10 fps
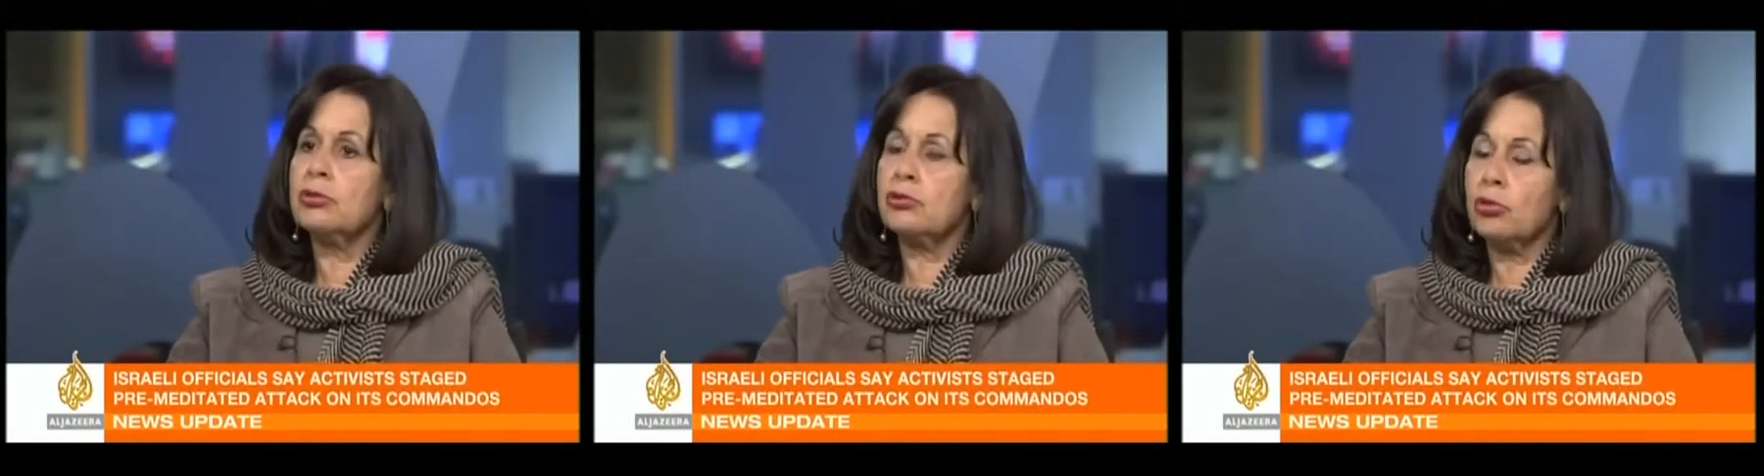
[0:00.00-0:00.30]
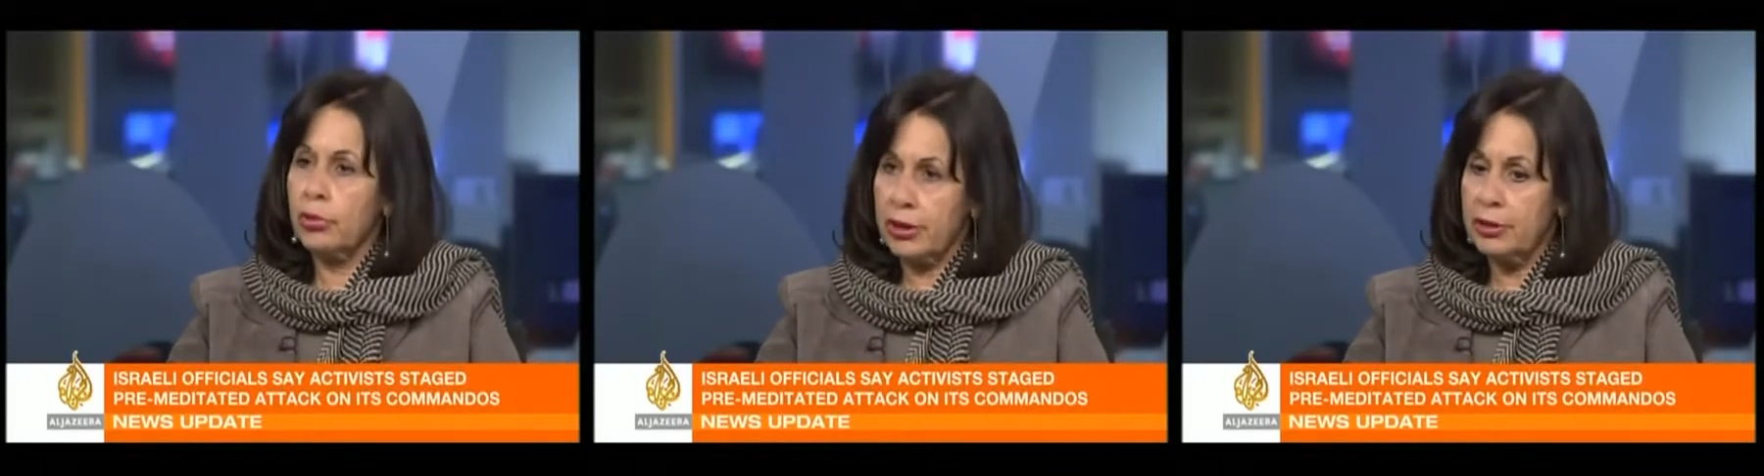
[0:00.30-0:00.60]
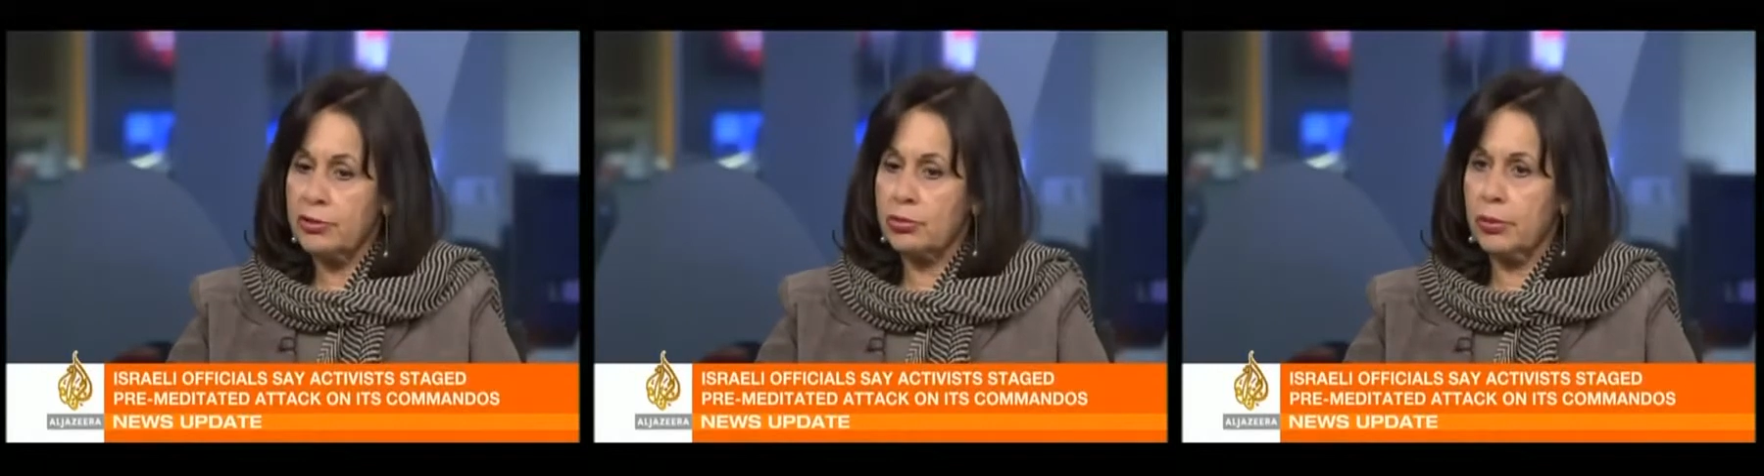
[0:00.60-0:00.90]
talk in
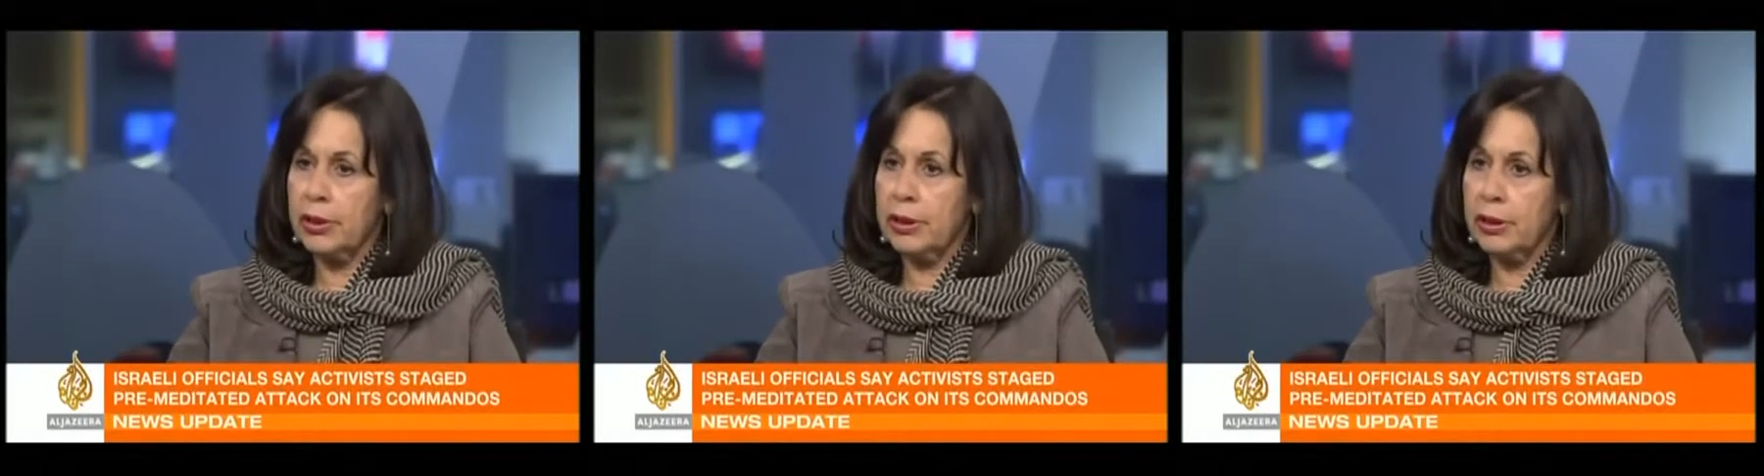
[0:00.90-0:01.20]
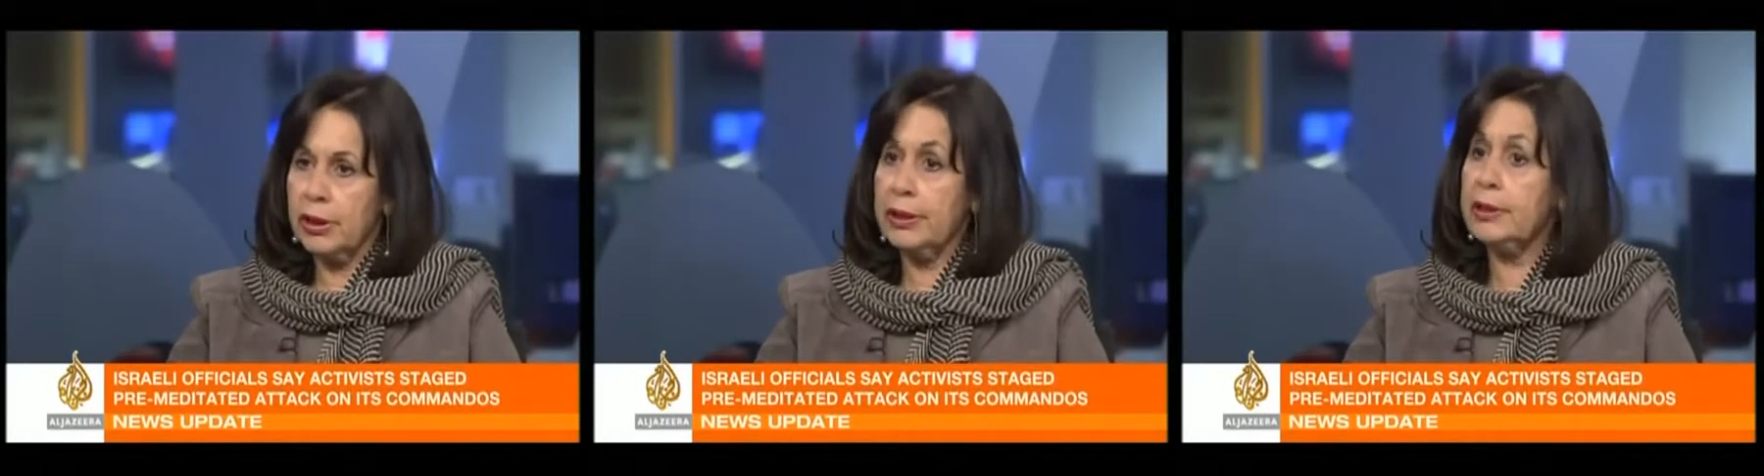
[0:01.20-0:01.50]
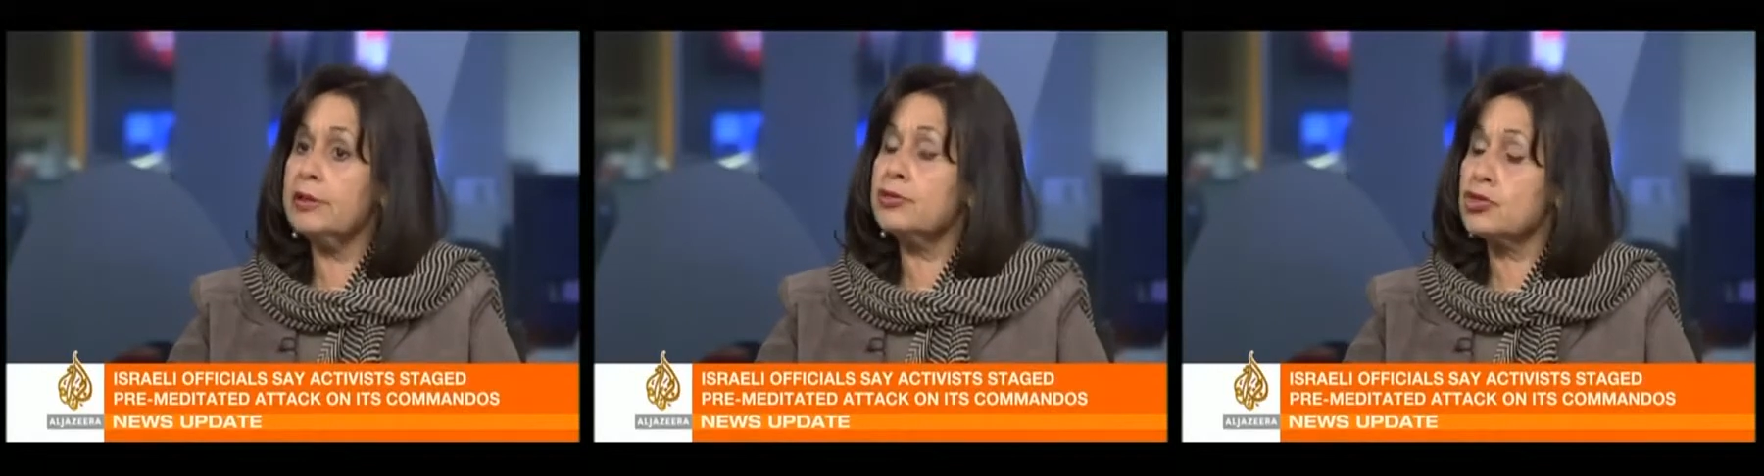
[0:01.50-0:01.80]
this way. And
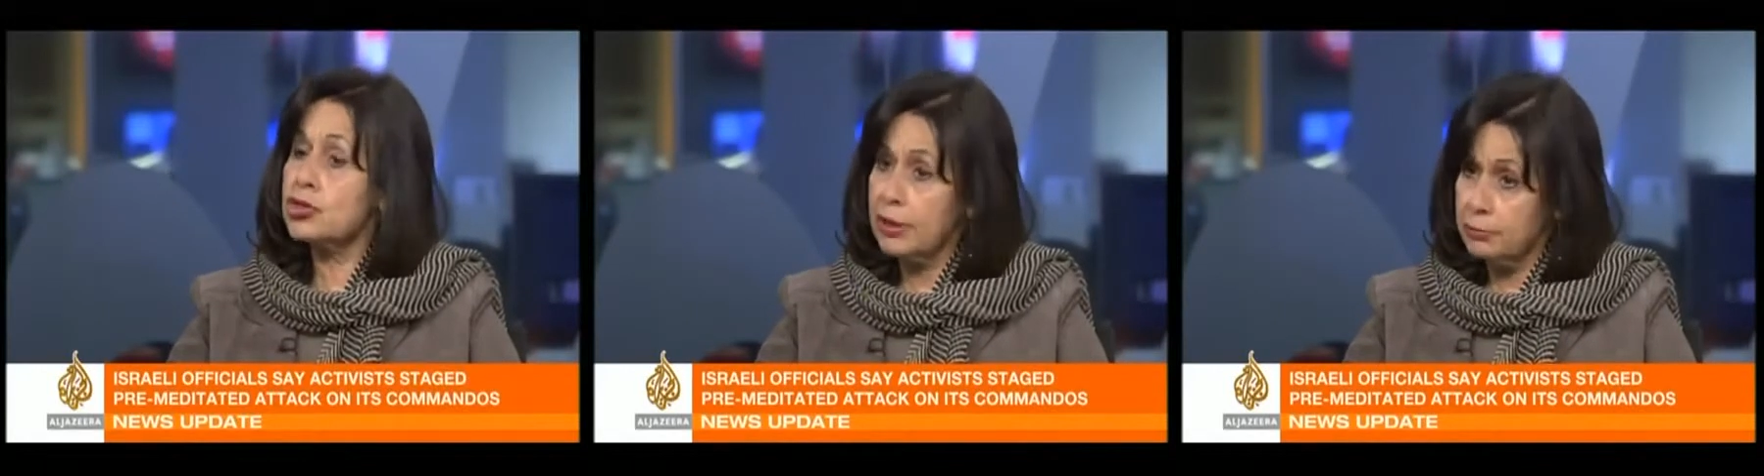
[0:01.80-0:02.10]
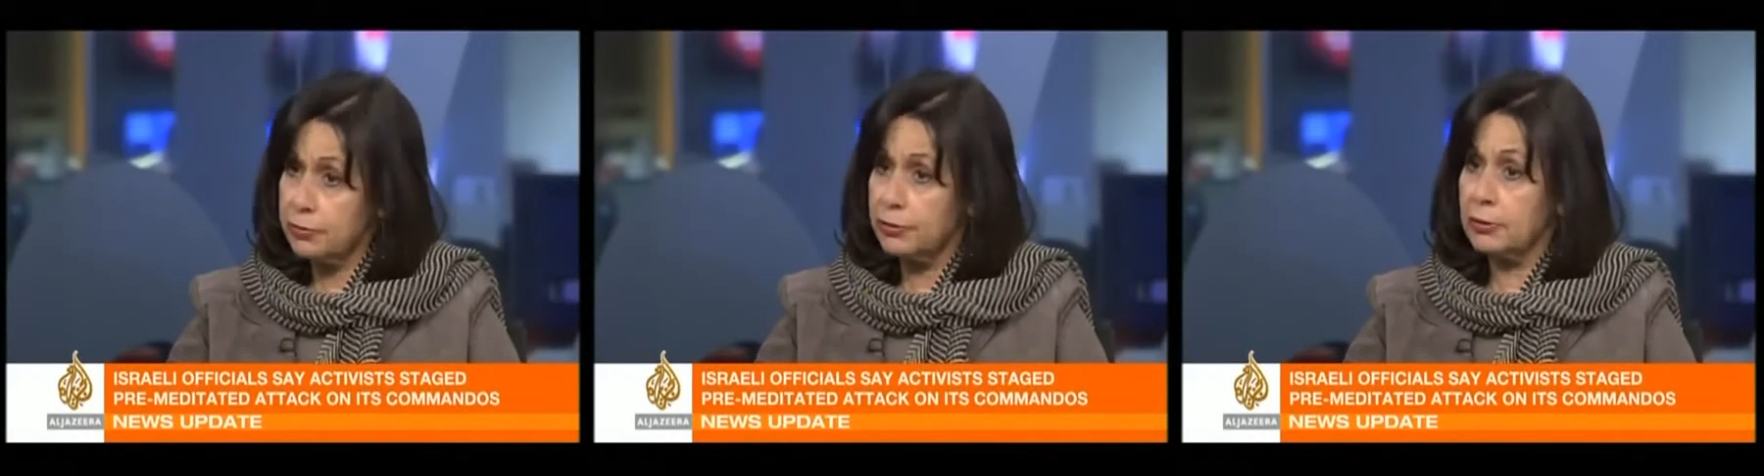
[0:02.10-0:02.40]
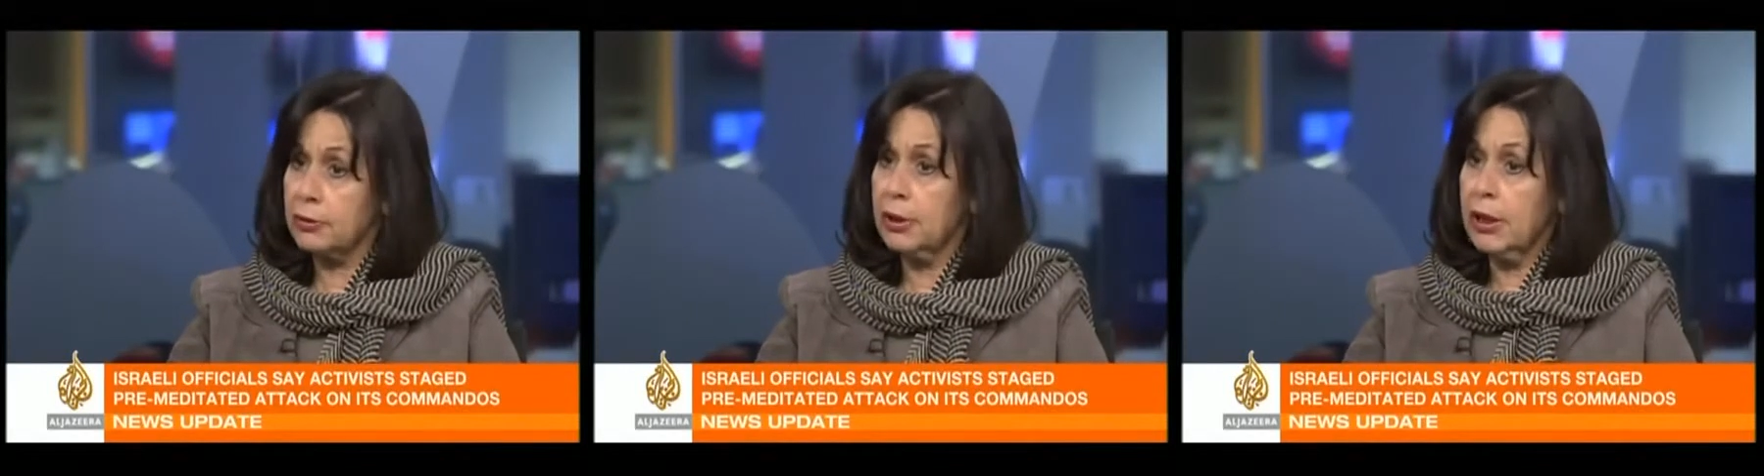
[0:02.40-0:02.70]
it is shameful